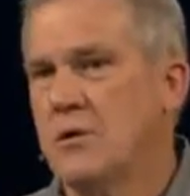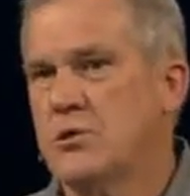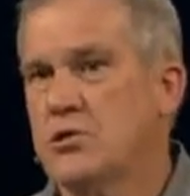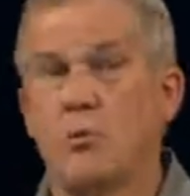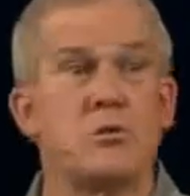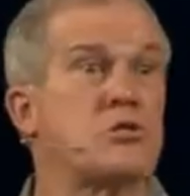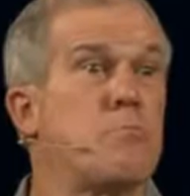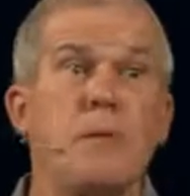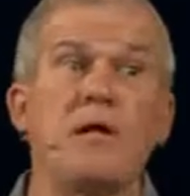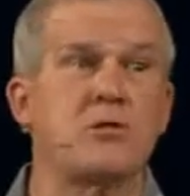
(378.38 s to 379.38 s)
She was
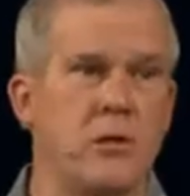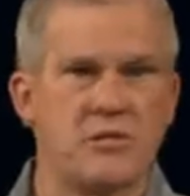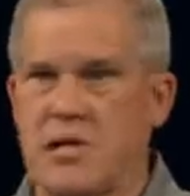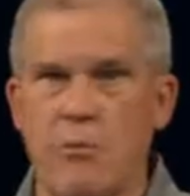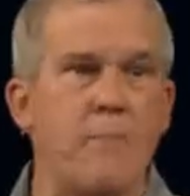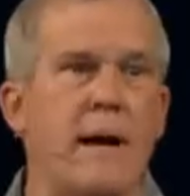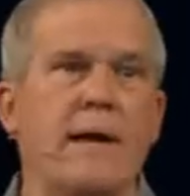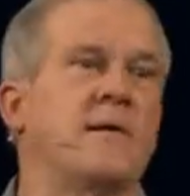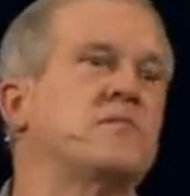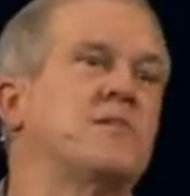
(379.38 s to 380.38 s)
speechless. He went
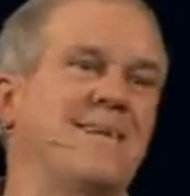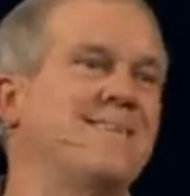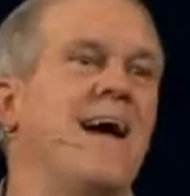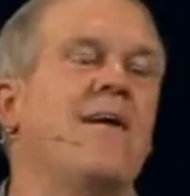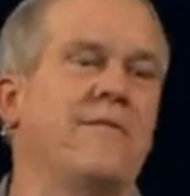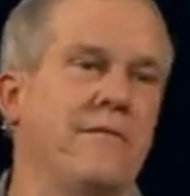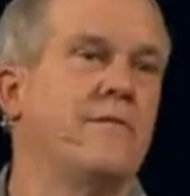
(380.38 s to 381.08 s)
back and sat down.